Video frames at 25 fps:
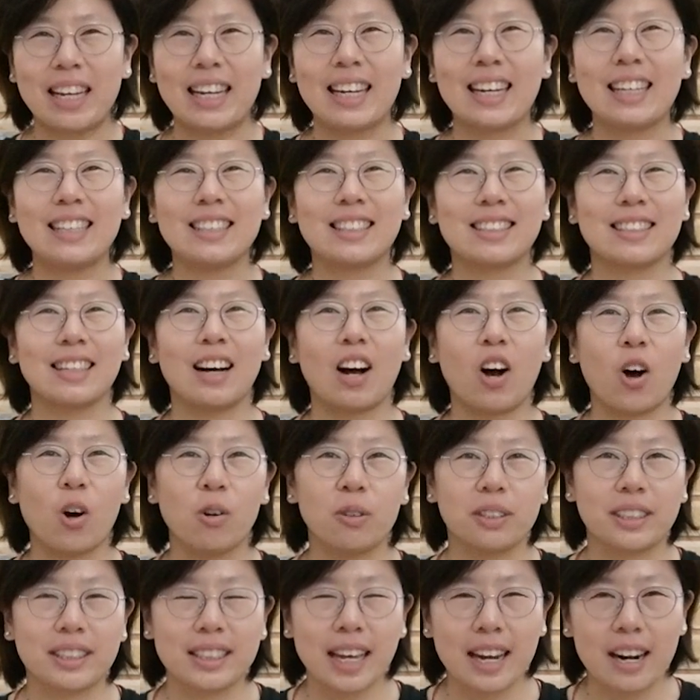me is the
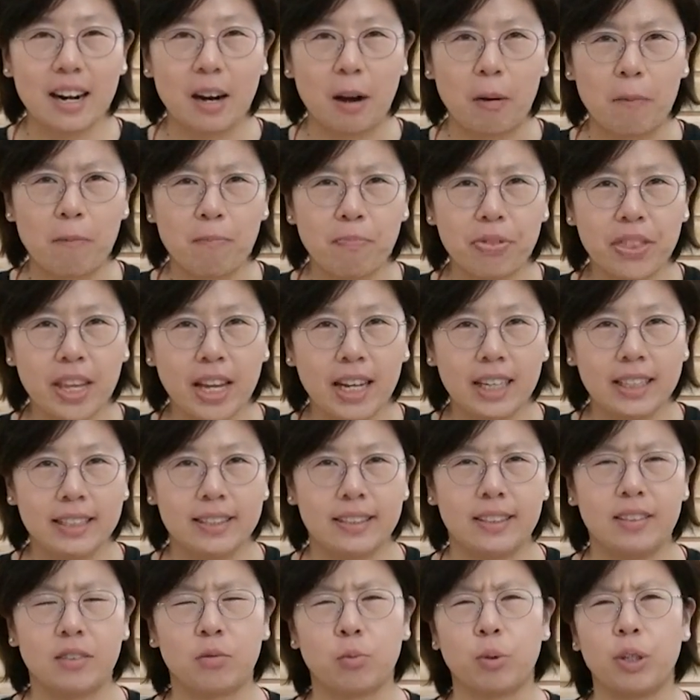whole setup.
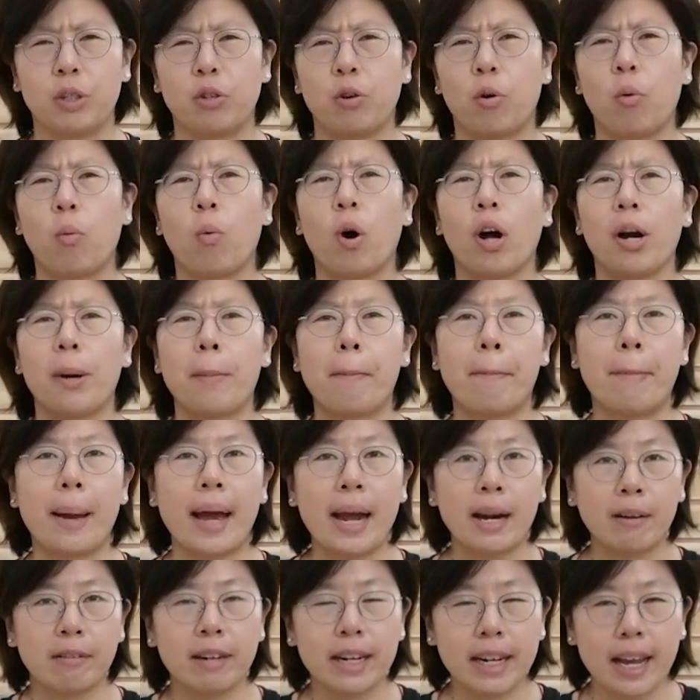Since we don't want to
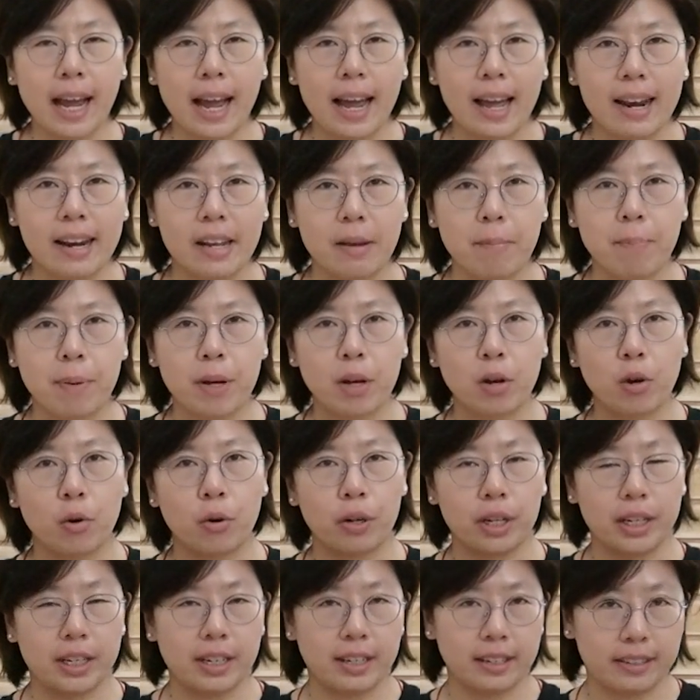bury any
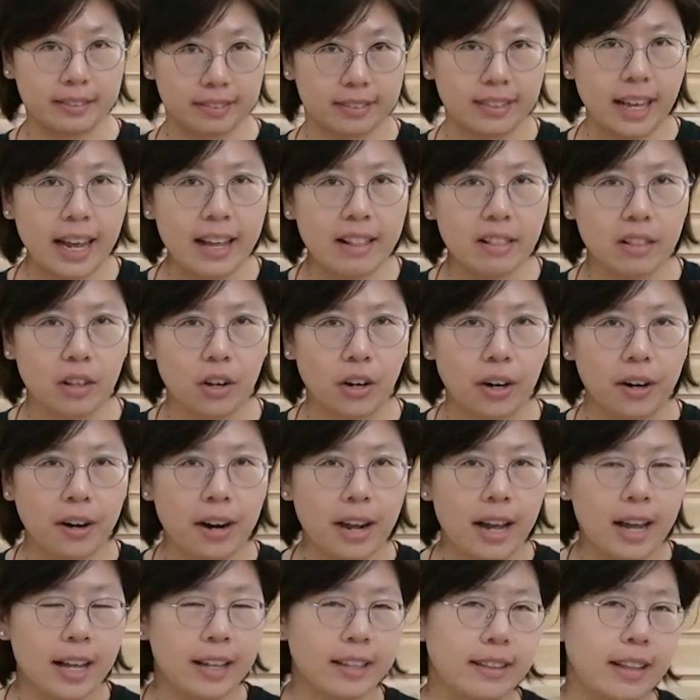PoE extender,
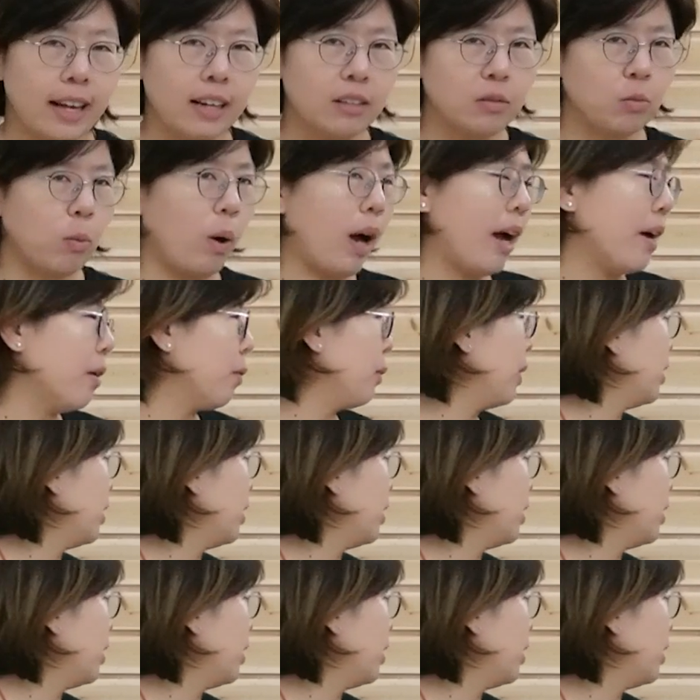that's why